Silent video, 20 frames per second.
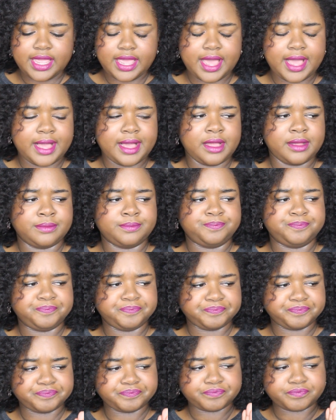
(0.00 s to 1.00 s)

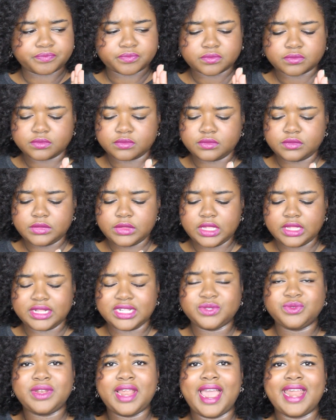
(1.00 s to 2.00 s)

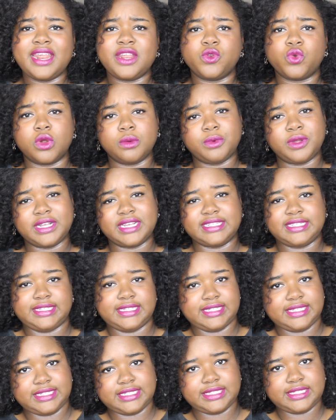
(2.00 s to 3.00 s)
This one had a normal
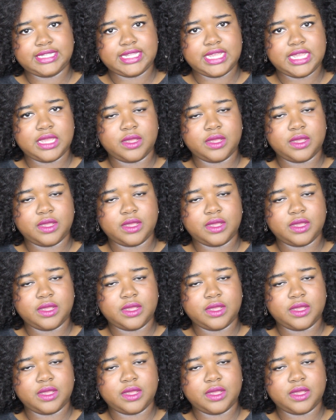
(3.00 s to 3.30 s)
consistency.